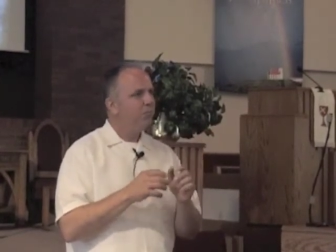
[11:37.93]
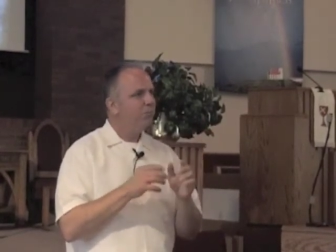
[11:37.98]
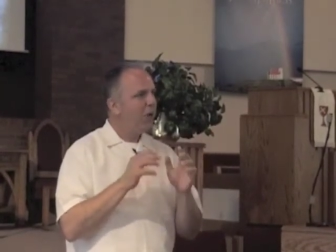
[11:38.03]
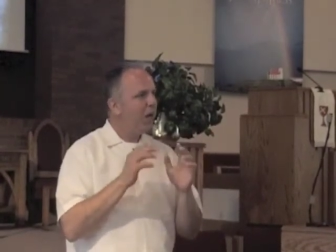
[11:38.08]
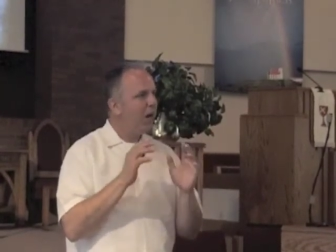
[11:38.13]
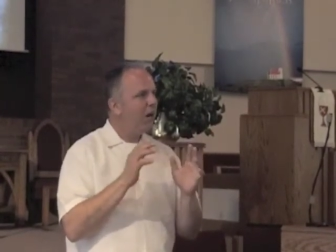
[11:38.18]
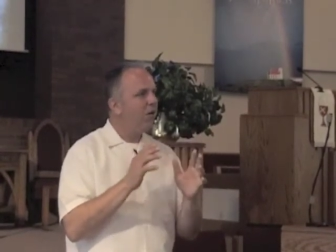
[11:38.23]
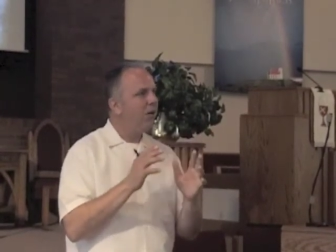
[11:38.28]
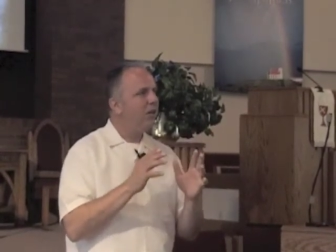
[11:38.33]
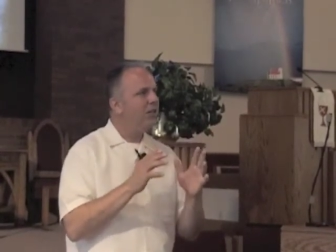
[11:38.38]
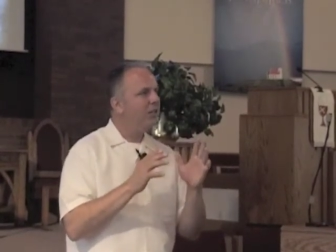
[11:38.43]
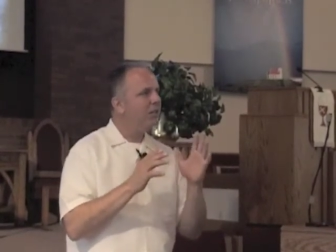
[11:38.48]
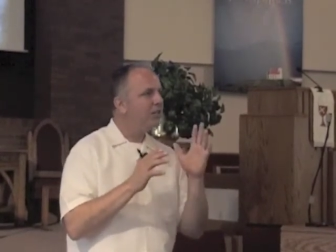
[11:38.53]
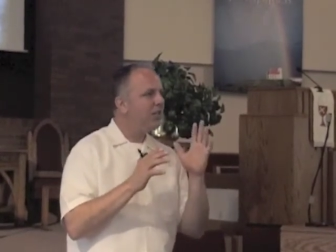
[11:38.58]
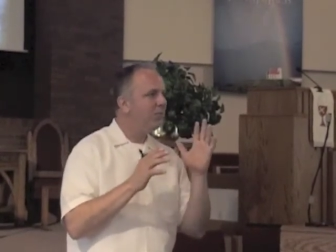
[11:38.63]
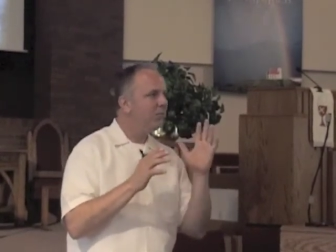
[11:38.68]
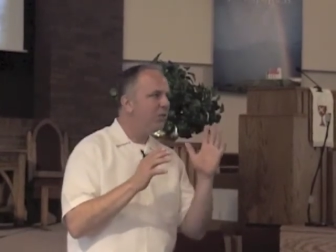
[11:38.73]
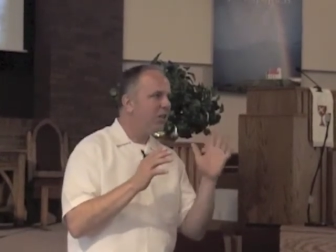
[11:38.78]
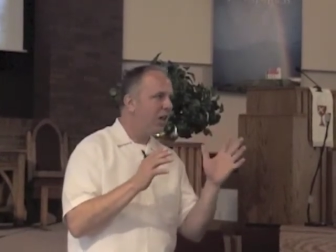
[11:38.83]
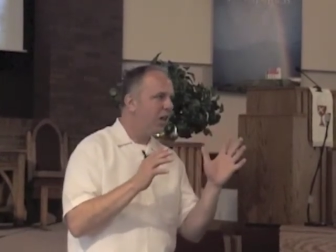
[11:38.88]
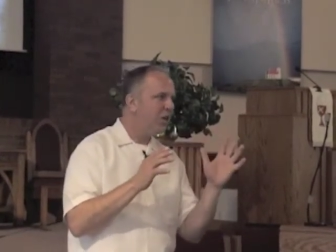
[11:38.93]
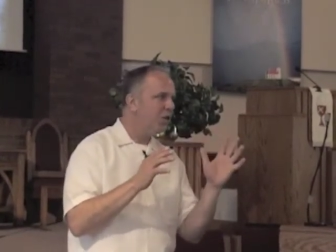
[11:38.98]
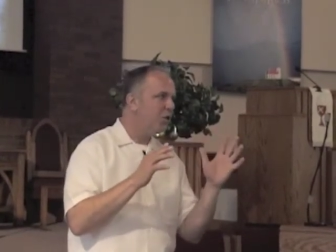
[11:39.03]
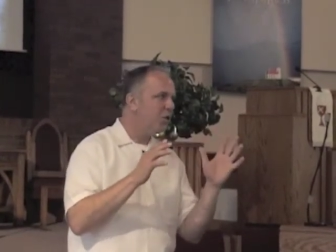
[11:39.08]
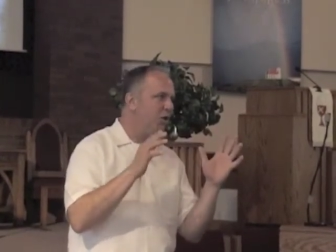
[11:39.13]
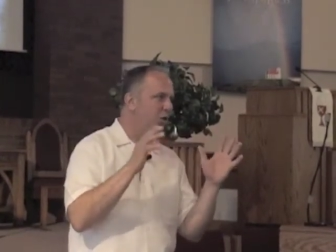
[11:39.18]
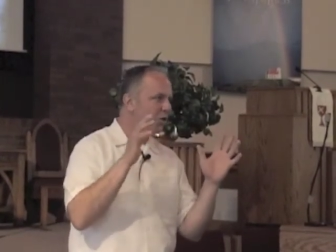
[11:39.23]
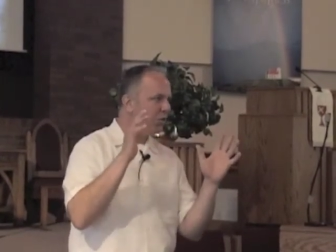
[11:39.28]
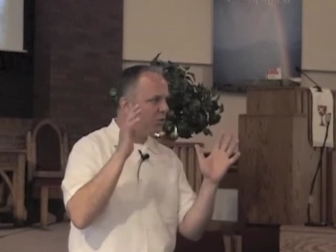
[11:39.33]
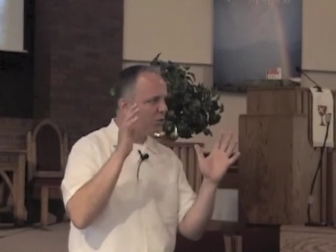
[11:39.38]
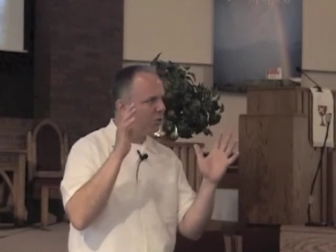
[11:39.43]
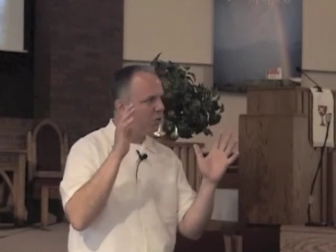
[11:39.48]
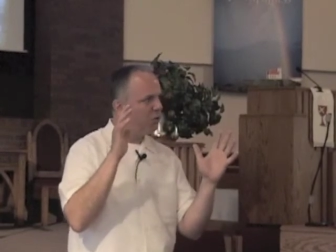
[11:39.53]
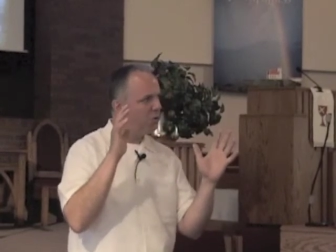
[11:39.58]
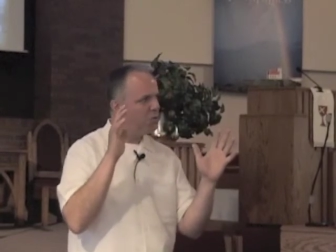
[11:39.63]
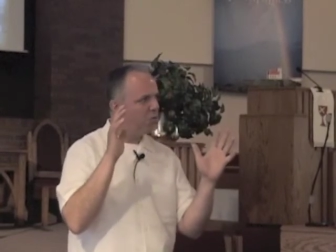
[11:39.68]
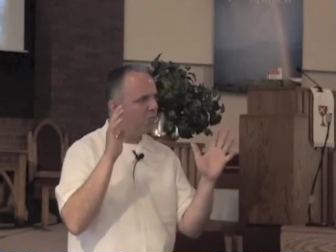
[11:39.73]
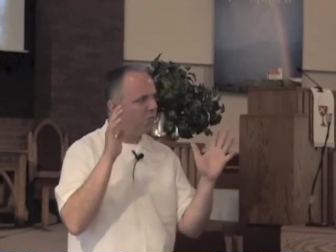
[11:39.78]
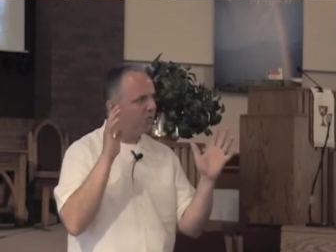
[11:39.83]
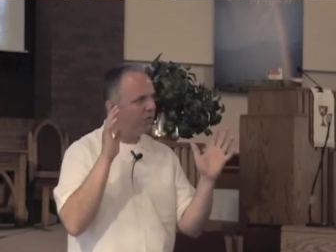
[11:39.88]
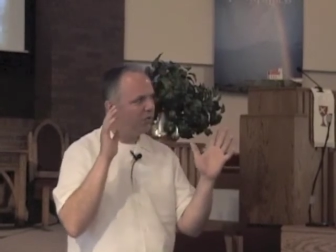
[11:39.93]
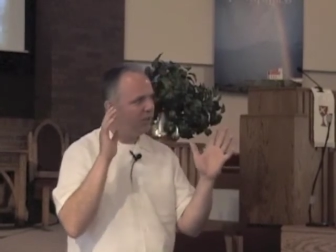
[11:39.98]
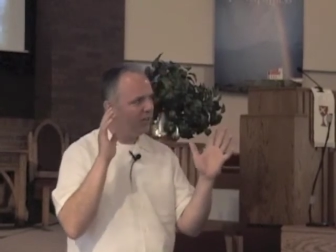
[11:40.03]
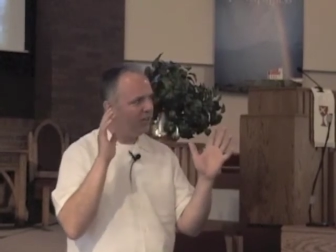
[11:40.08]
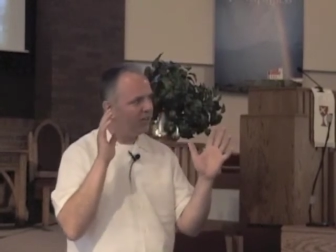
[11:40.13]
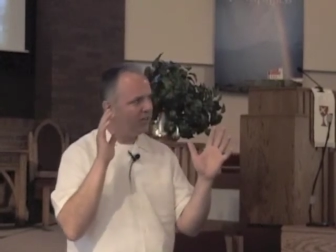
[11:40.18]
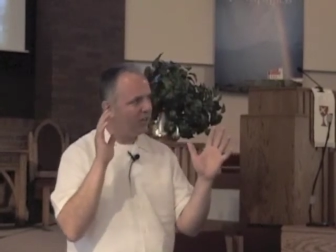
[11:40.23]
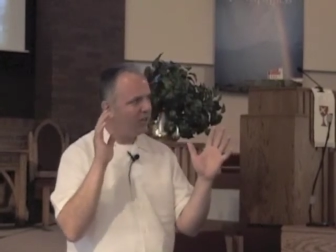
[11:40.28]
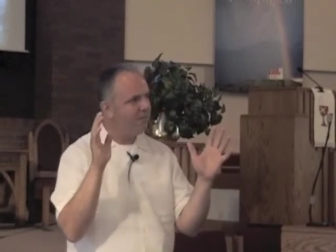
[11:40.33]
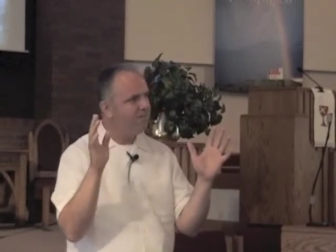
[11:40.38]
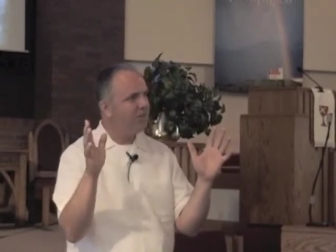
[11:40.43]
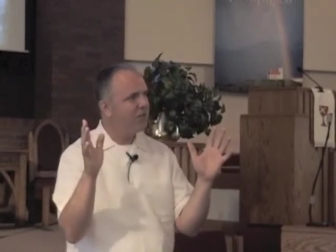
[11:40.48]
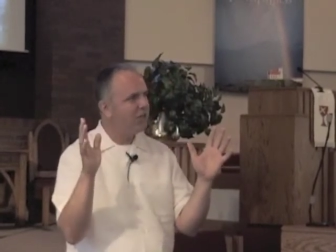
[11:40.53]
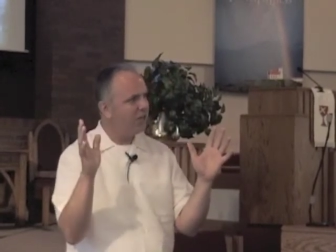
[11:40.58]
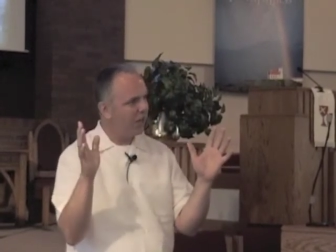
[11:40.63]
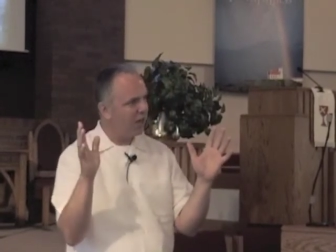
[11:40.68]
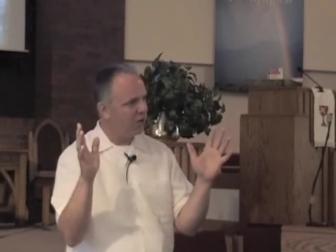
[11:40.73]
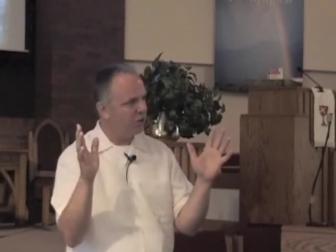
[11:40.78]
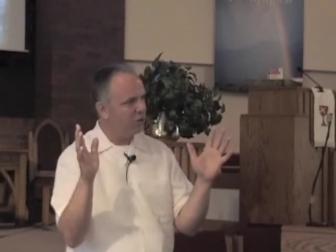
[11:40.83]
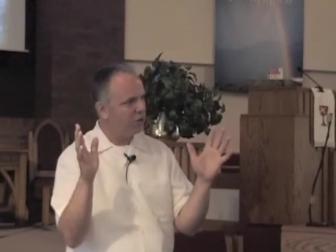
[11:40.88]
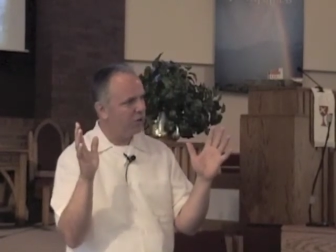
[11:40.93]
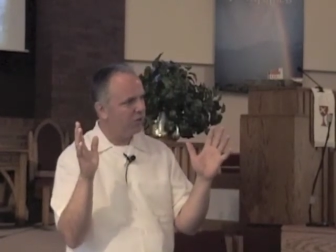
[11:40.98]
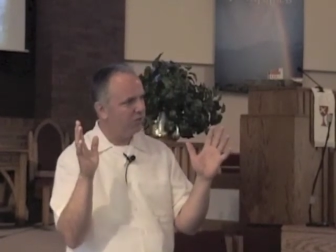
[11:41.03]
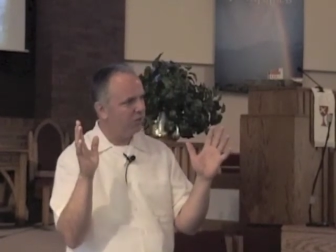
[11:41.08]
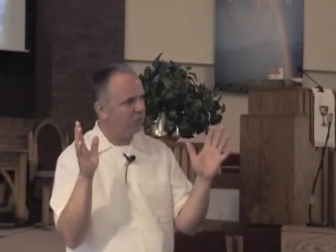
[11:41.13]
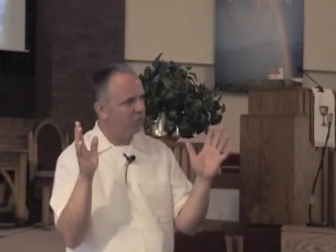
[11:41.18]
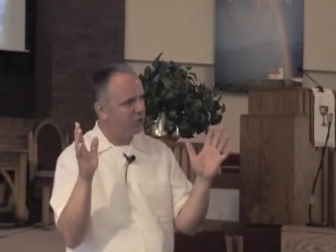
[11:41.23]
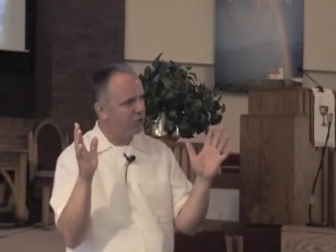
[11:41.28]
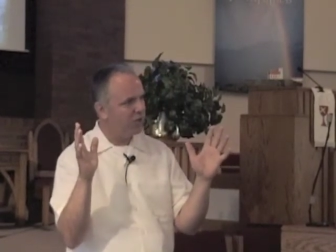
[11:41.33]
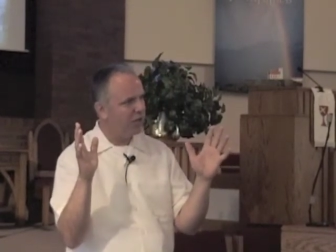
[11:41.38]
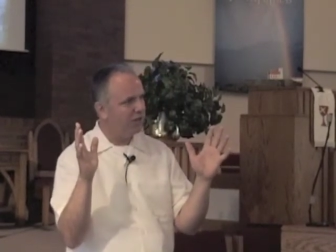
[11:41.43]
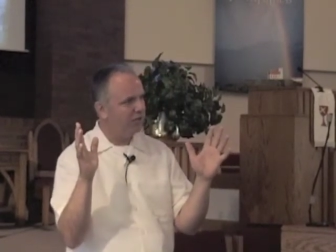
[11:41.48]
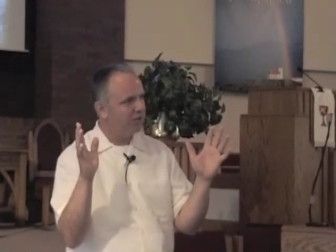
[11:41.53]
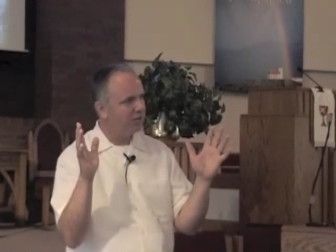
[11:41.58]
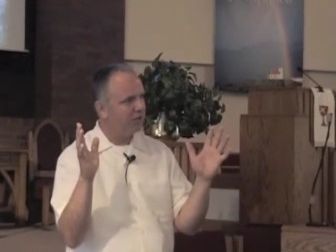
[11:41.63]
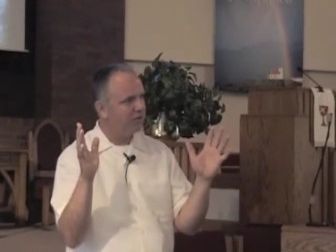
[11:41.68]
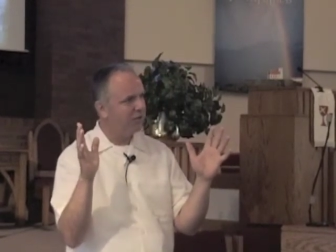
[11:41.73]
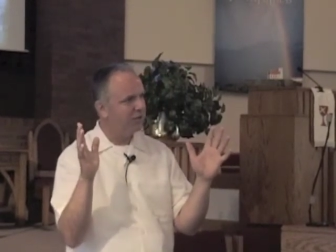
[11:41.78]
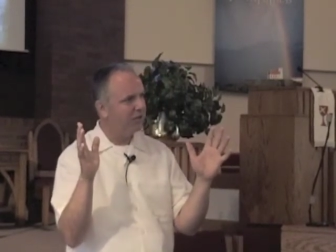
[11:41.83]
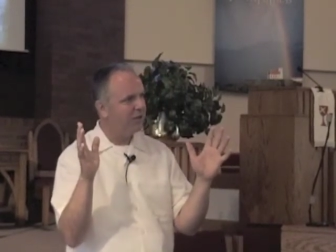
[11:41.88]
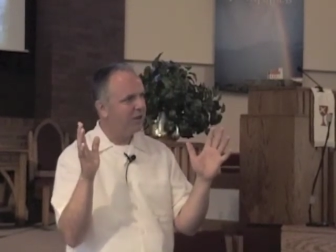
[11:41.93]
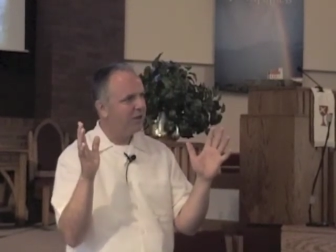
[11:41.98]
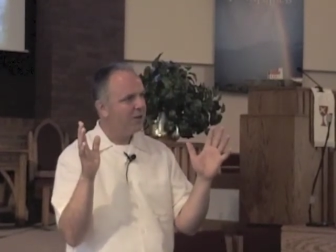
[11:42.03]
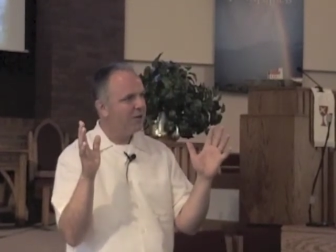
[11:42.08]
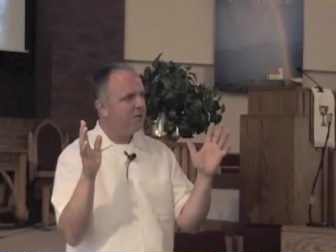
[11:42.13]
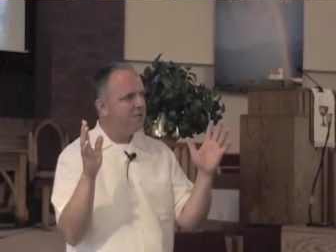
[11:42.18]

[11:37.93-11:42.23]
Pairing the temptation to these invitations from Jesus